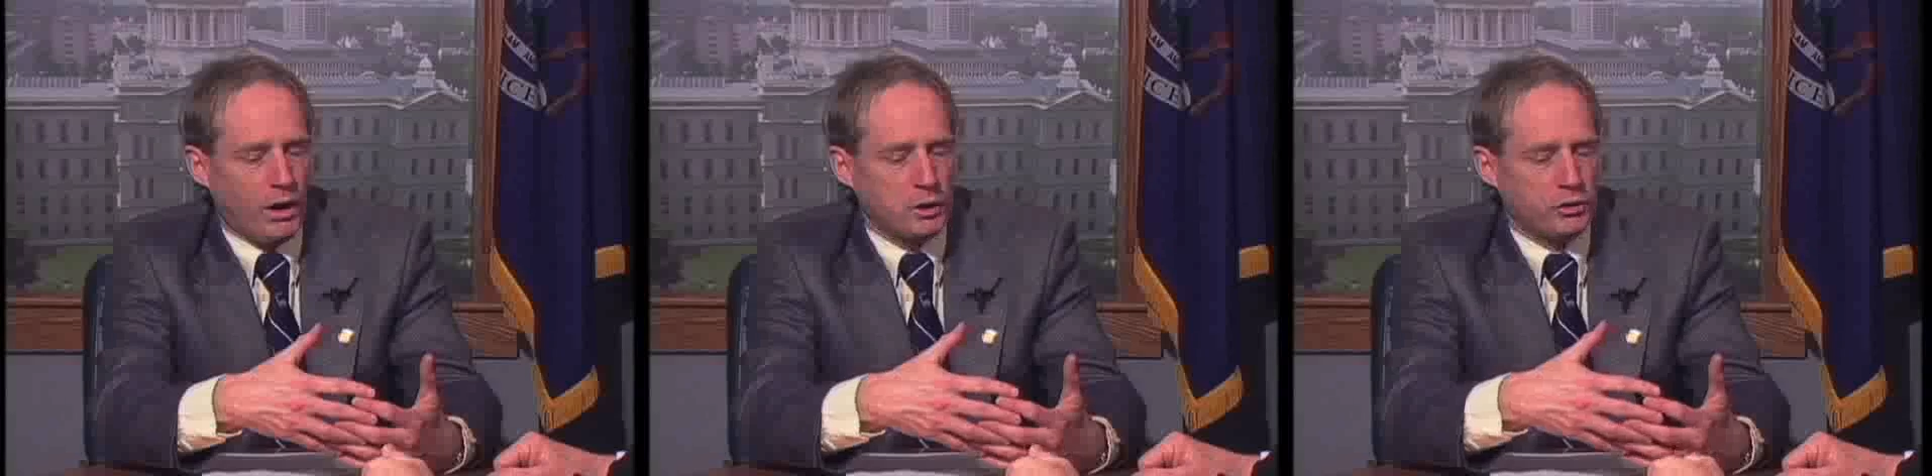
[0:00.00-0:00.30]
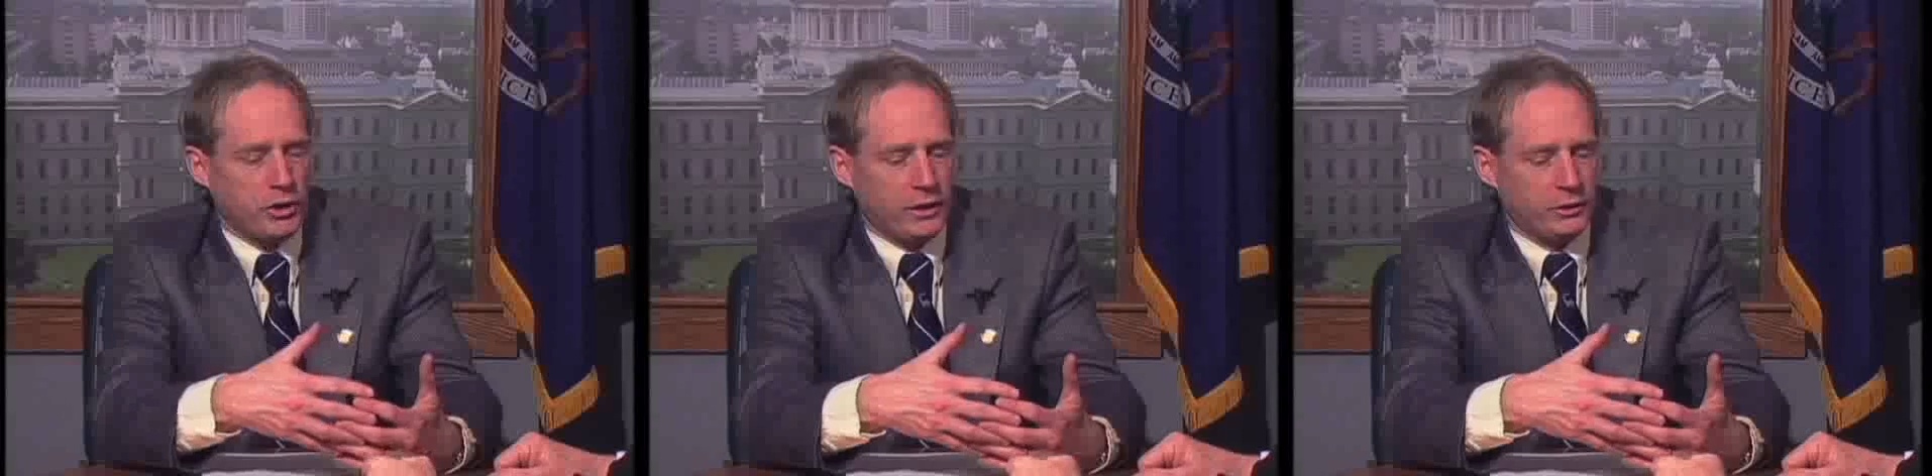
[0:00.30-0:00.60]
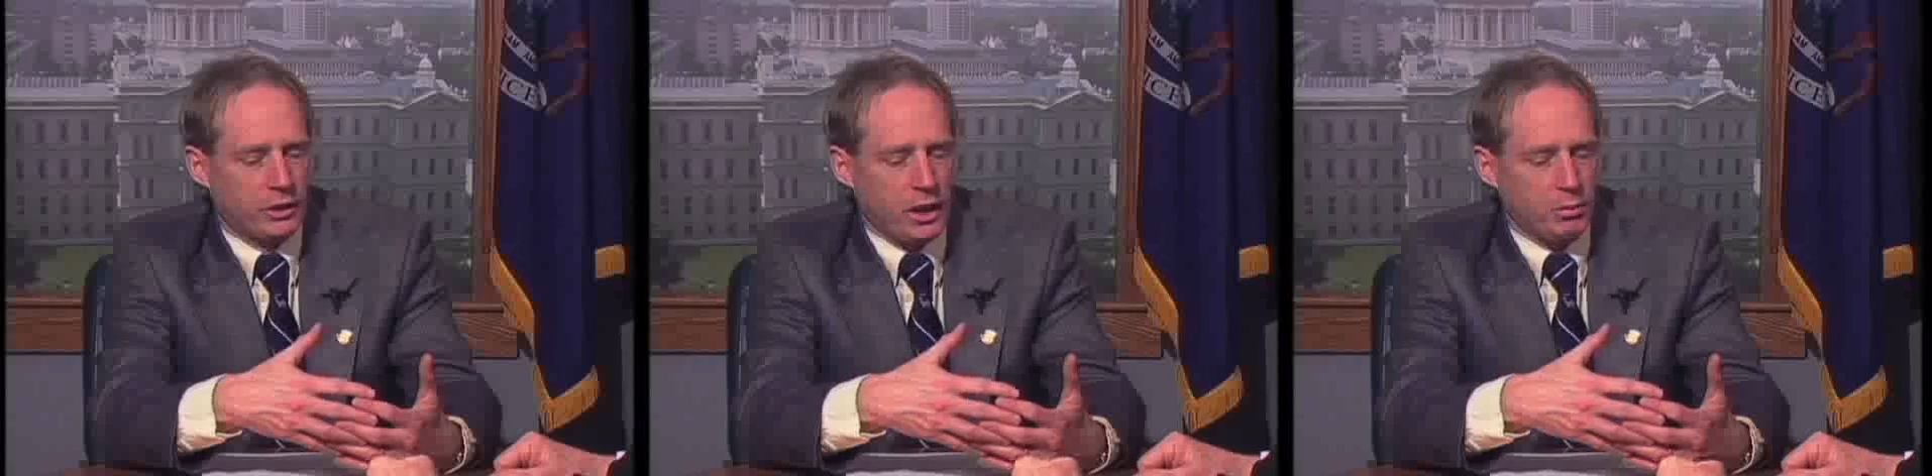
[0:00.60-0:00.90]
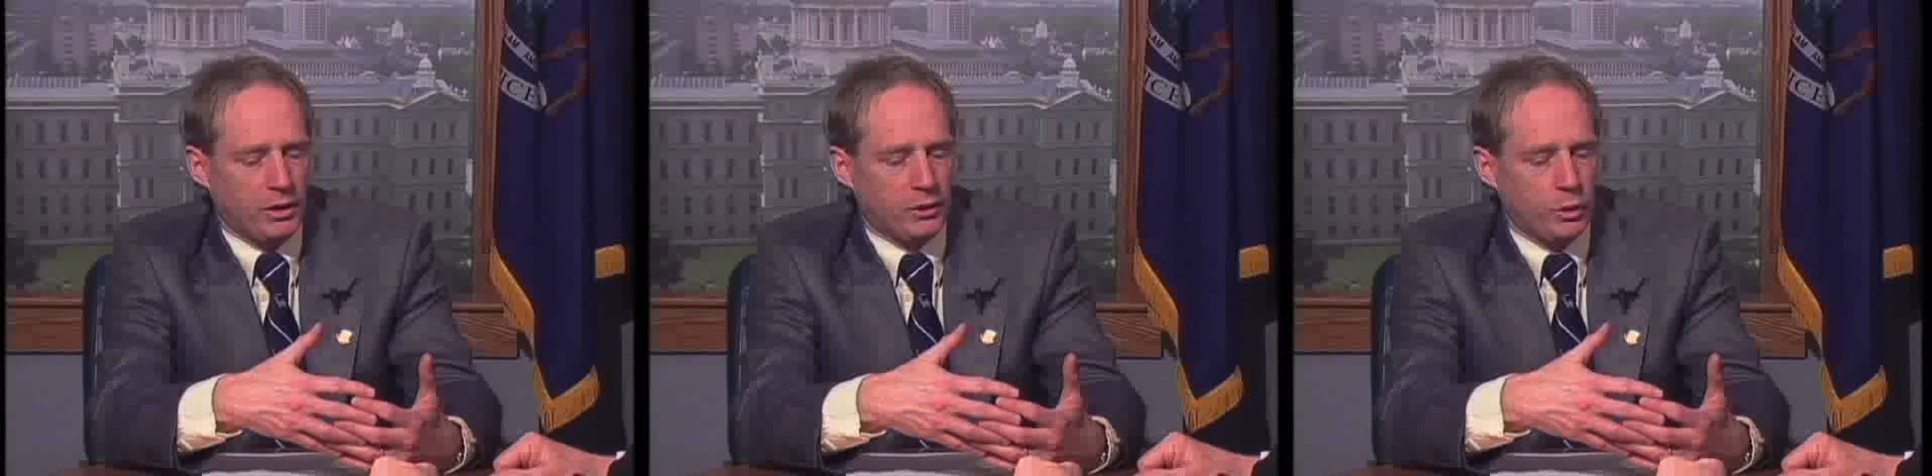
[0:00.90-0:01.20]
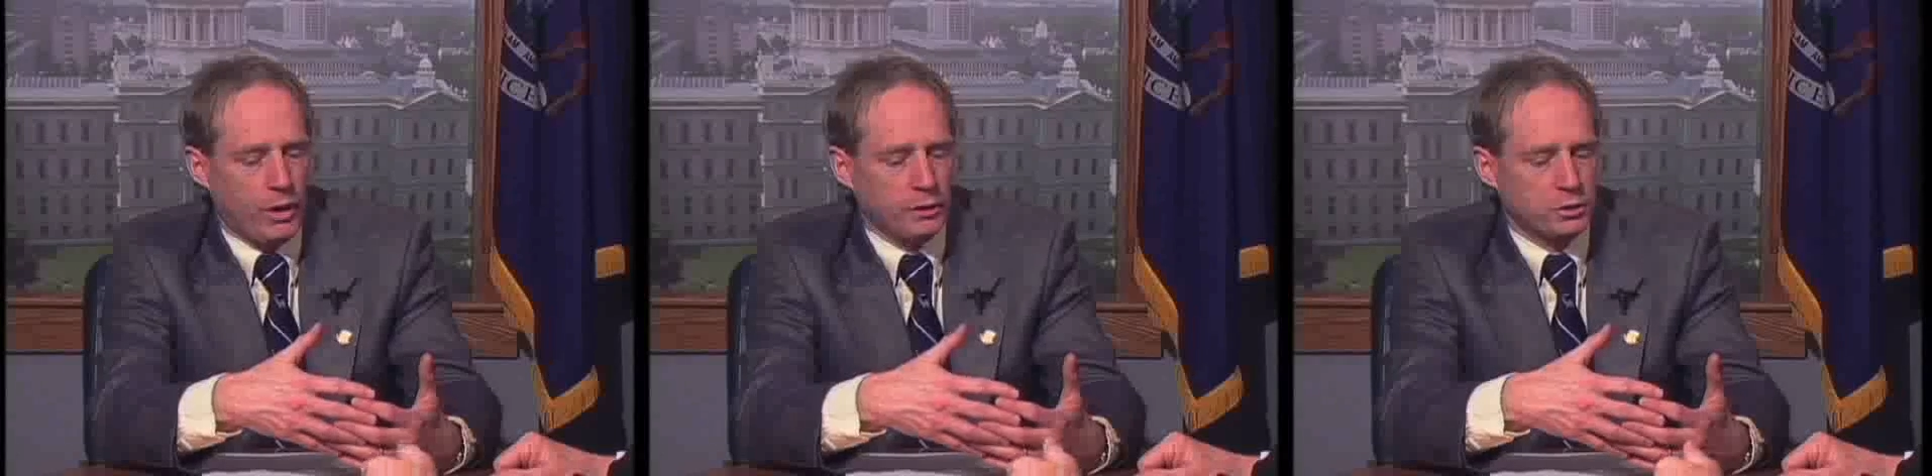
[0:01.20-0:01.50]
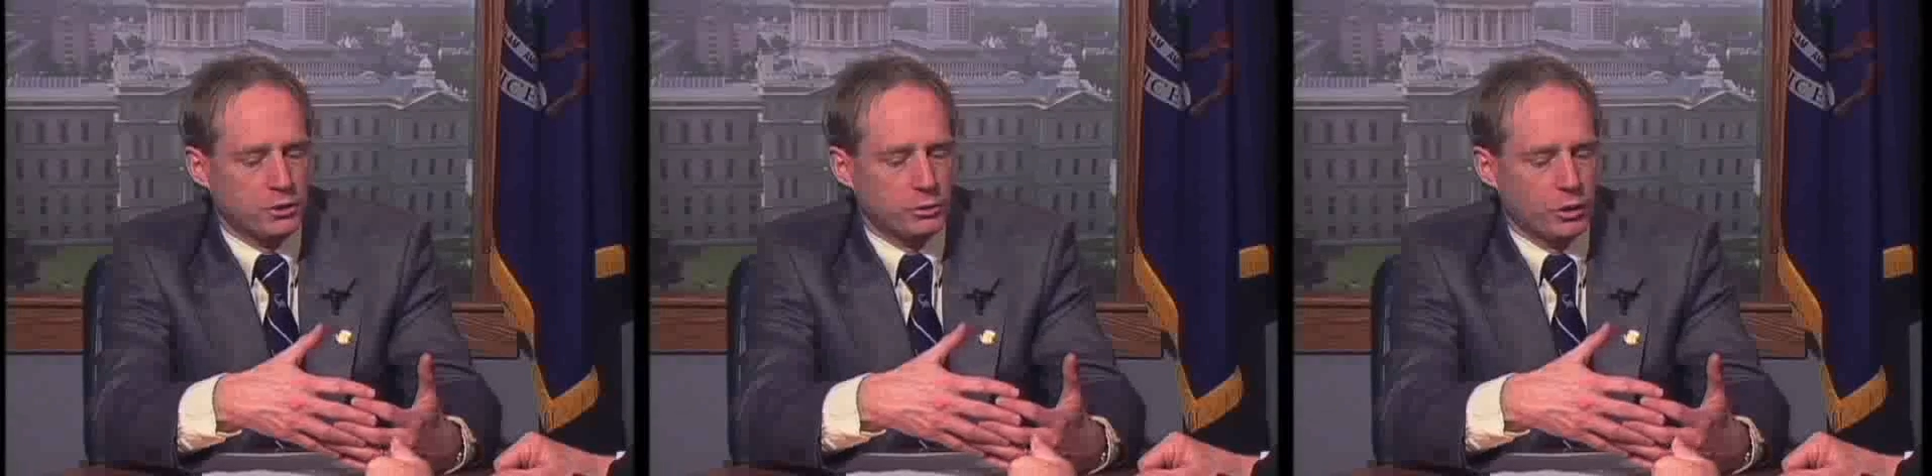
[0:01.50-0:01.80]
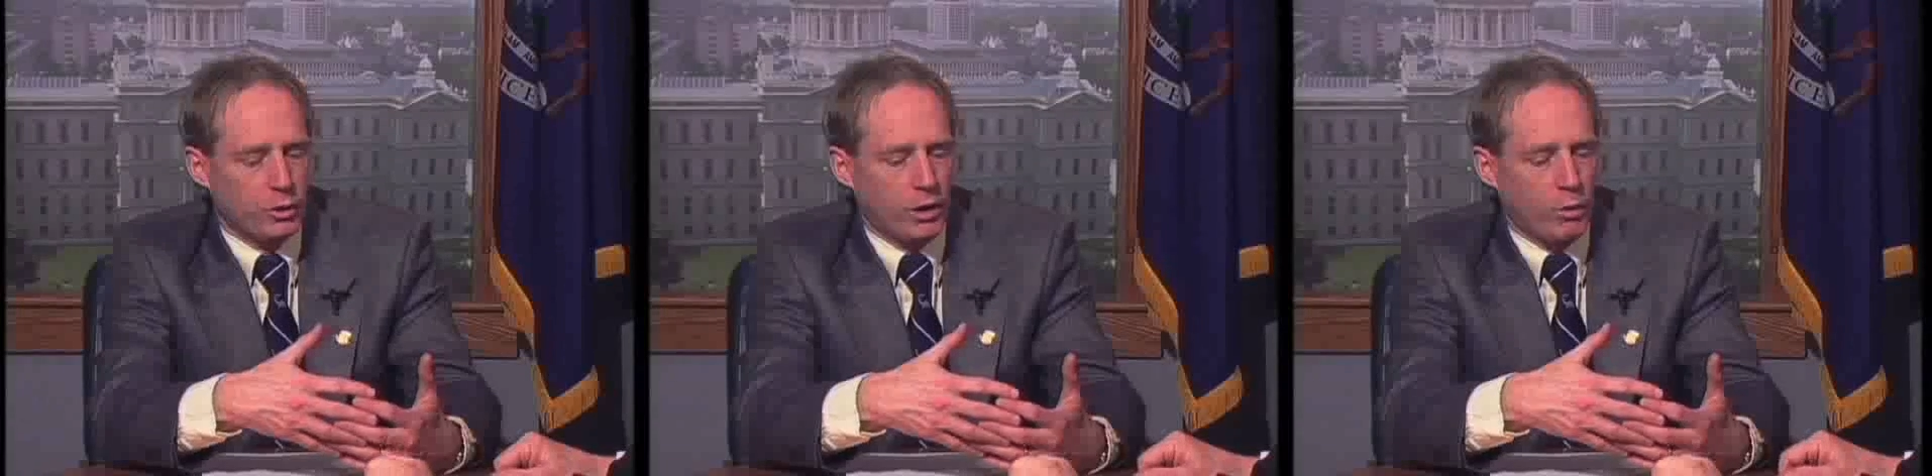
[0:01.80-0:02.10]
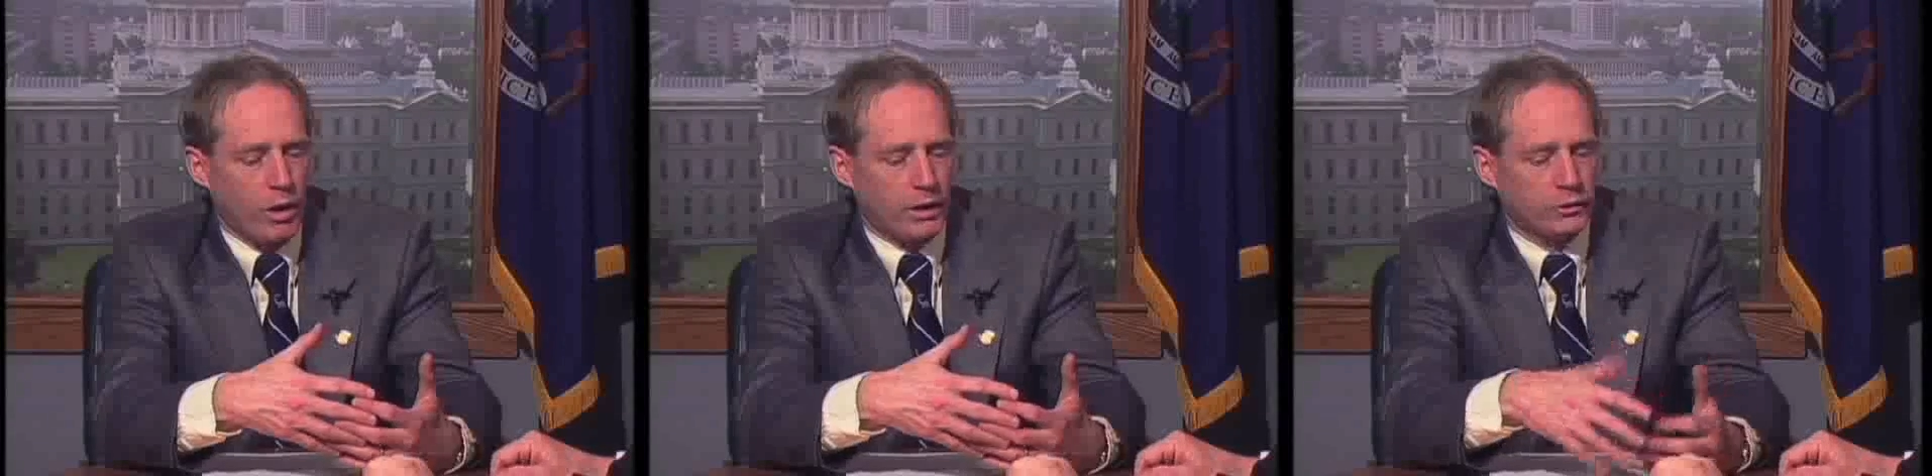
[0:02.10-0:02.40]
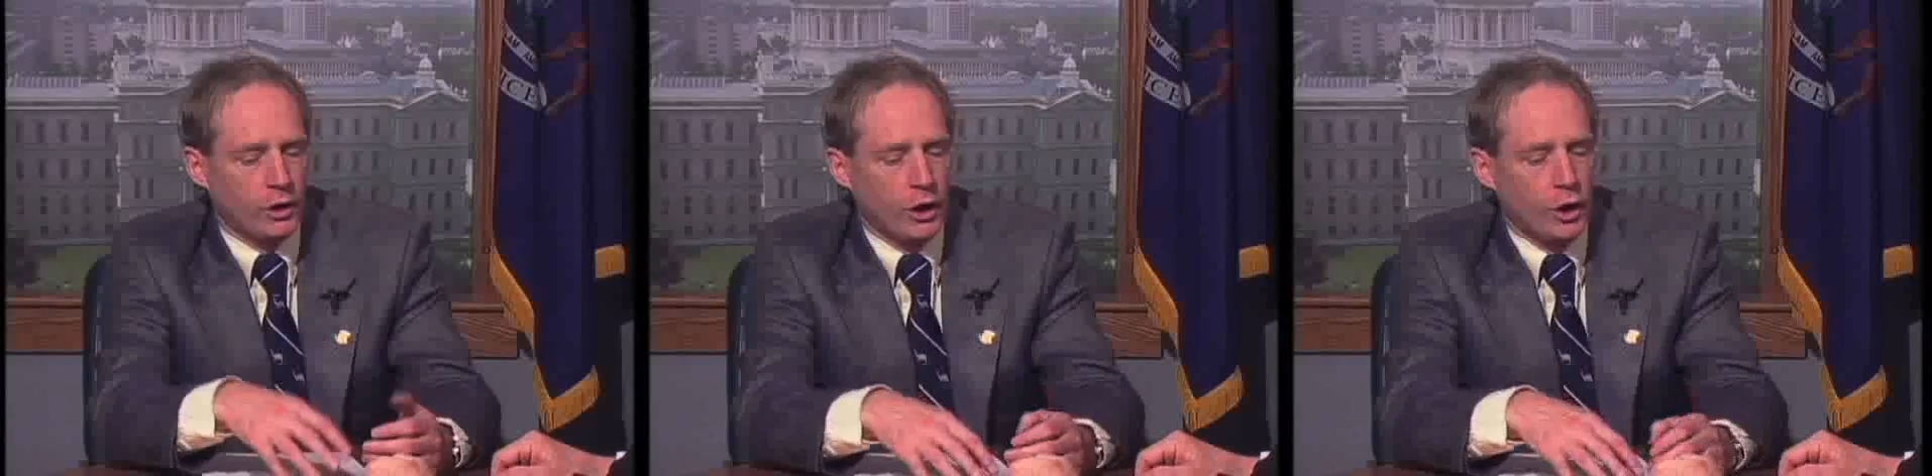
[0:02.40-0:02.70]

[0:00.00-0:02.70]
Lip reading: to just ask you a couple other questions real quick. One is,